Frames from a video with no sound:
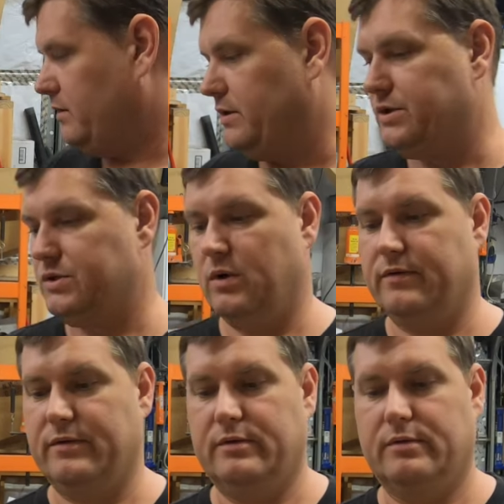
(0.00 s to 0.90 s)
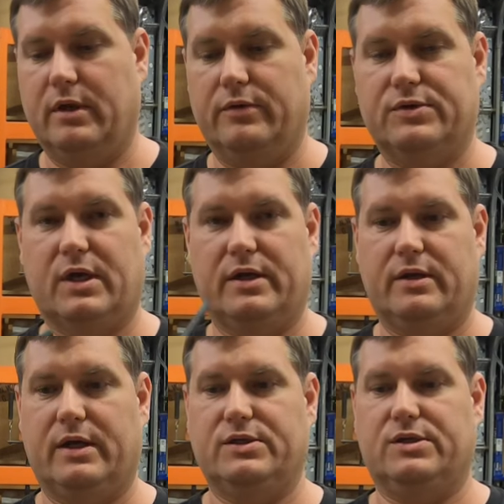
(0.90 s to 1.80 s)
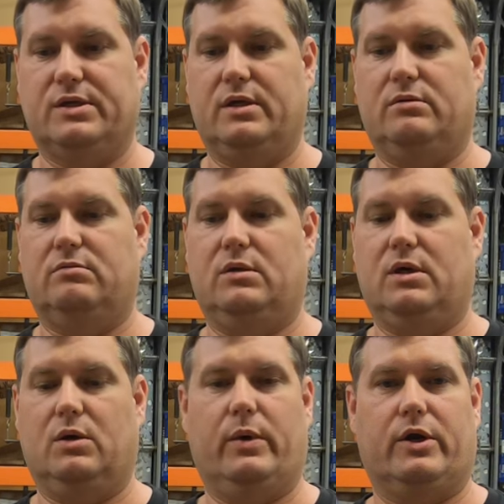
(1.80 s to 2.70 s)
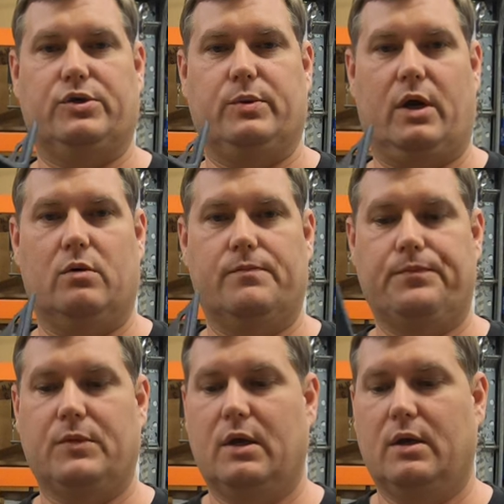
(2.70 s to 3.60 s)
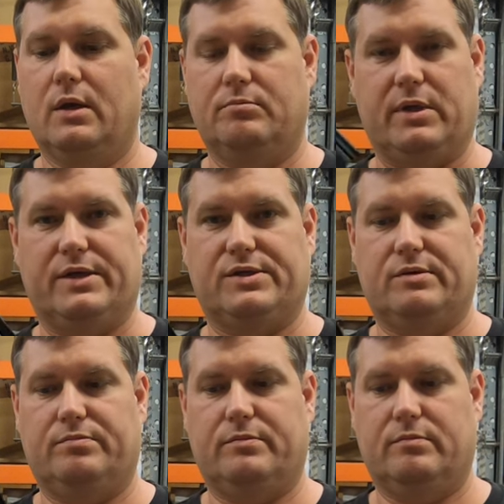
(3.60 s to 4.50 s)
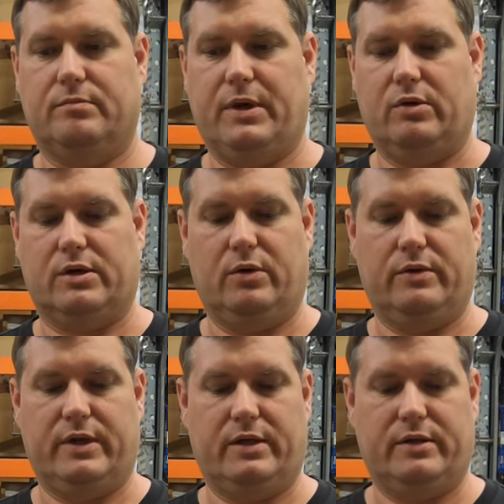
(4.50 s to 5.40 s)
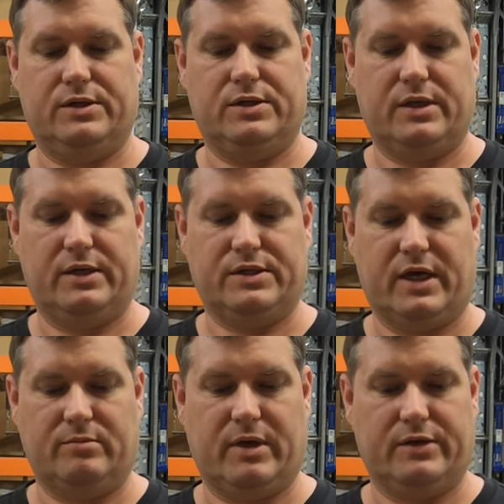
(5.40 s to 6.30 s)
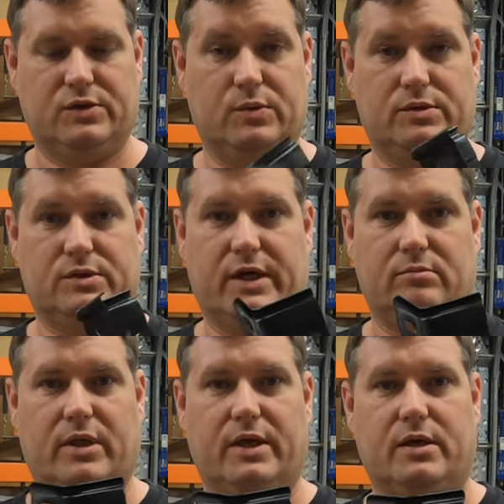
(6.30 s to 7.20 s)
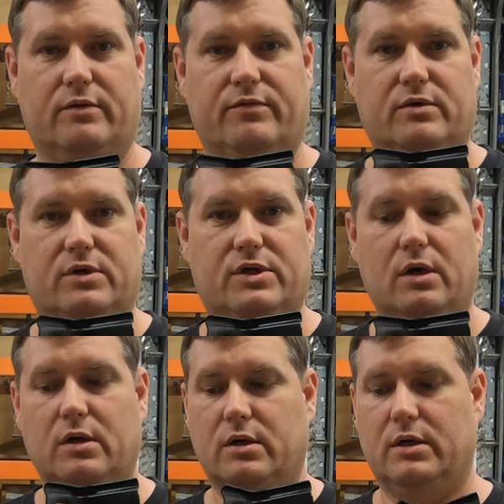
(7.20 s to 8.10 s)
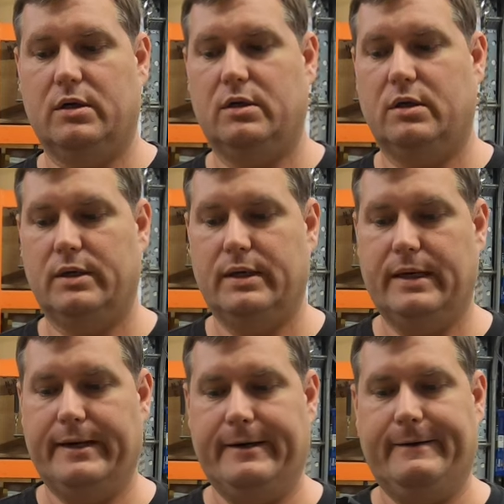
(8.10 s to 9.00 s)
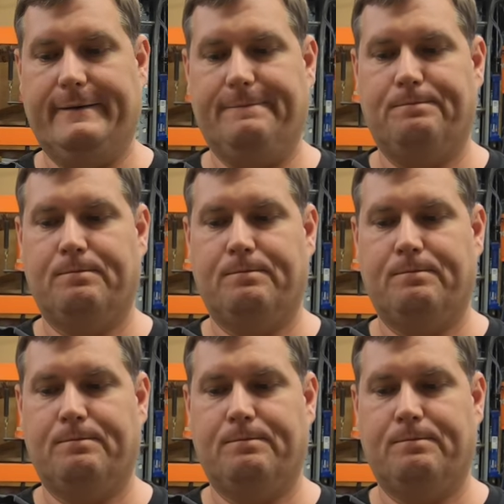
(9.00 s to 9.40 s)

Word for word: this is one, the other side that I just did uh, a week or two ago. Blasted powder coated that. This is a satin black. This one's satin black covered in dirt. Um,